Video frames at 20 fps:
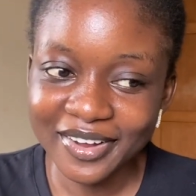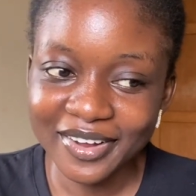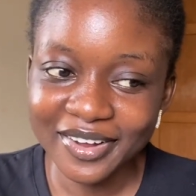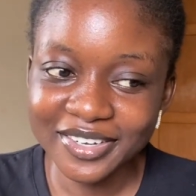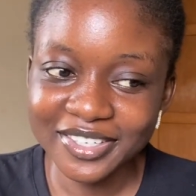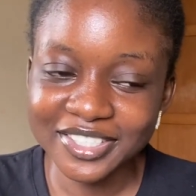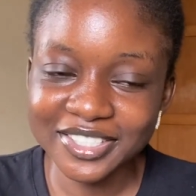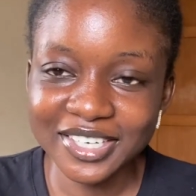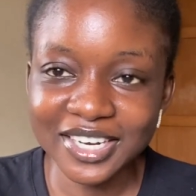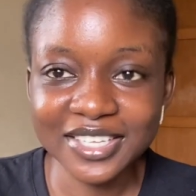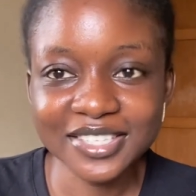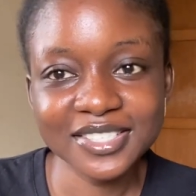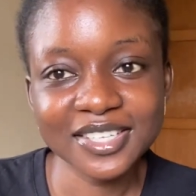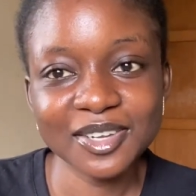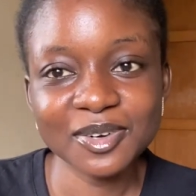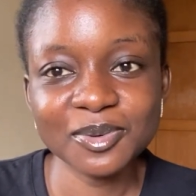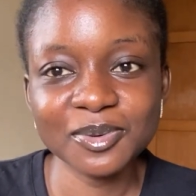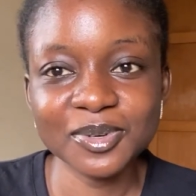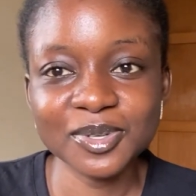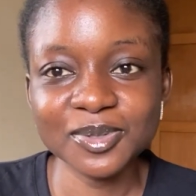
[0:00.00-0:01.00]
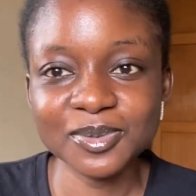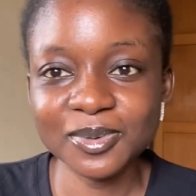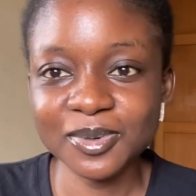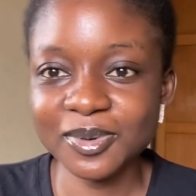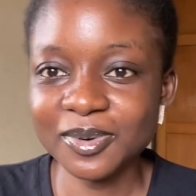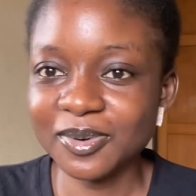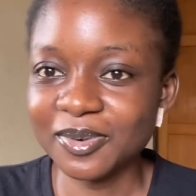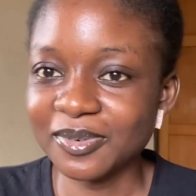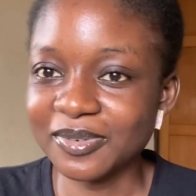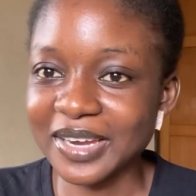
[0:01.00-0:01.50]
She now said, oh, it's
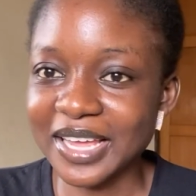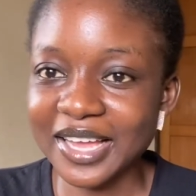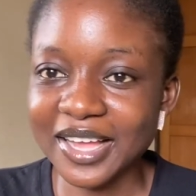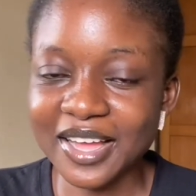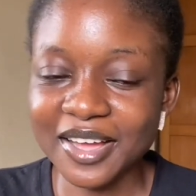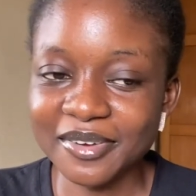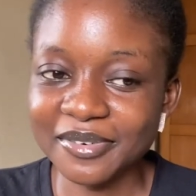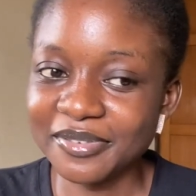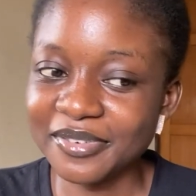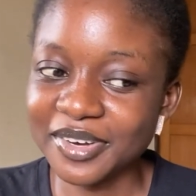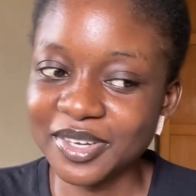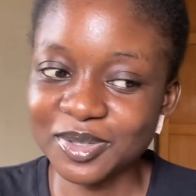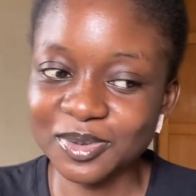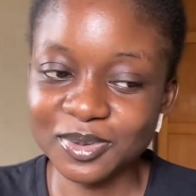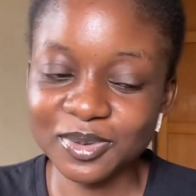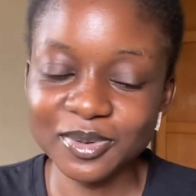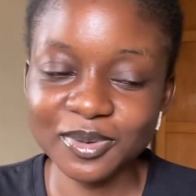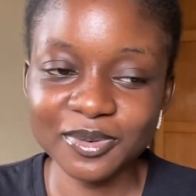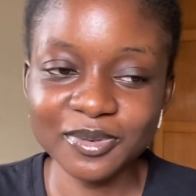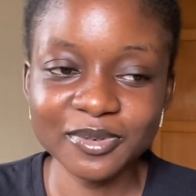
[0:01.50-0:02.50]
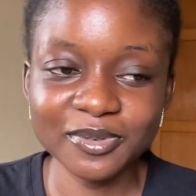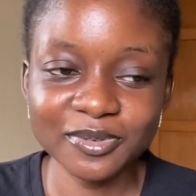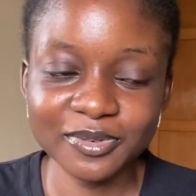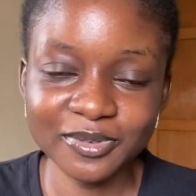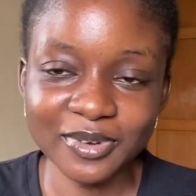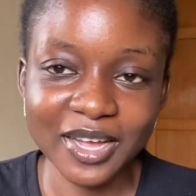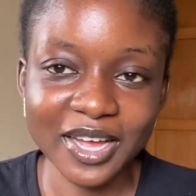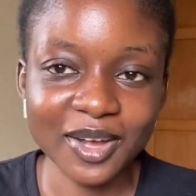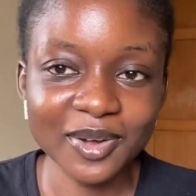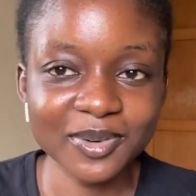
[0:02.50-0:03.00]
one of like her friends, one of
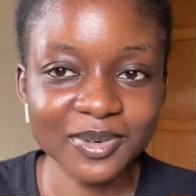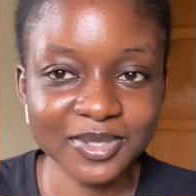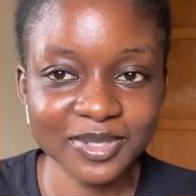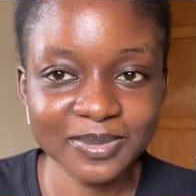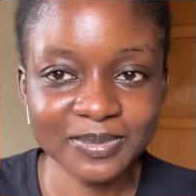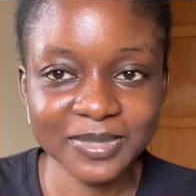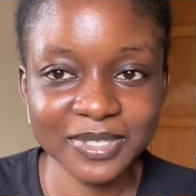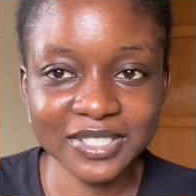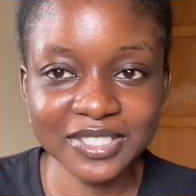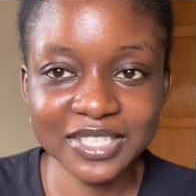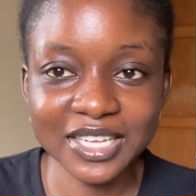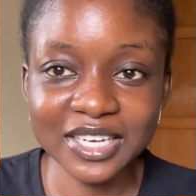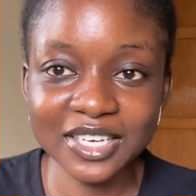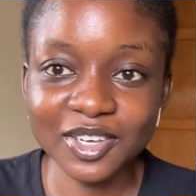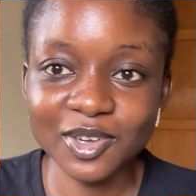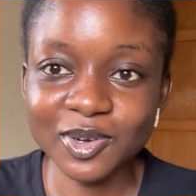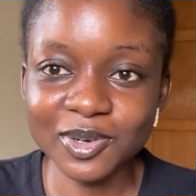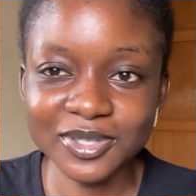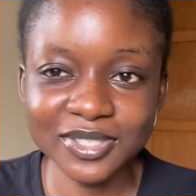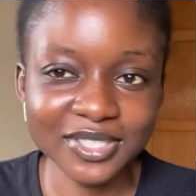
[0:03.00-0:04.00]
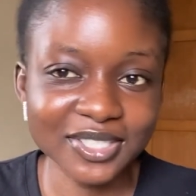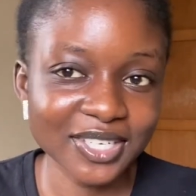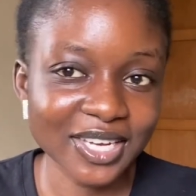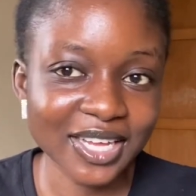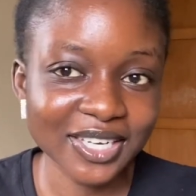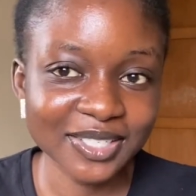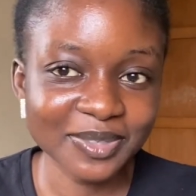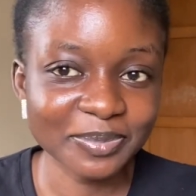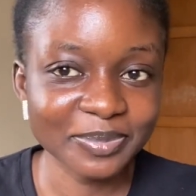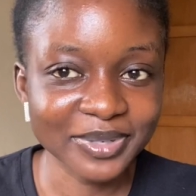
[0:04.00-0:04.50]
her classmates, that they
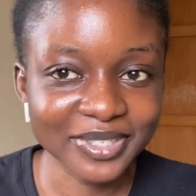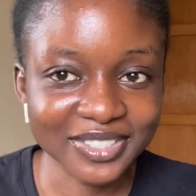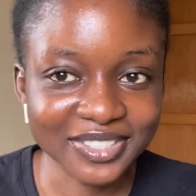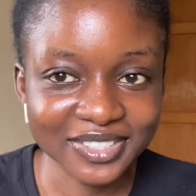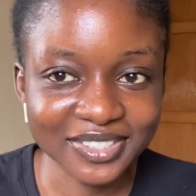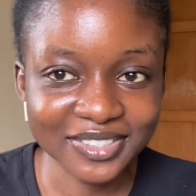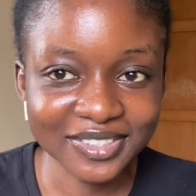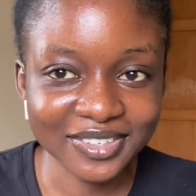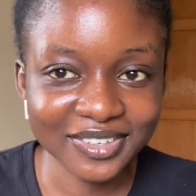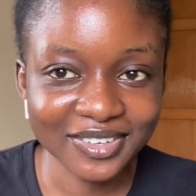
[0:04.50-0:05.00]
considered the person.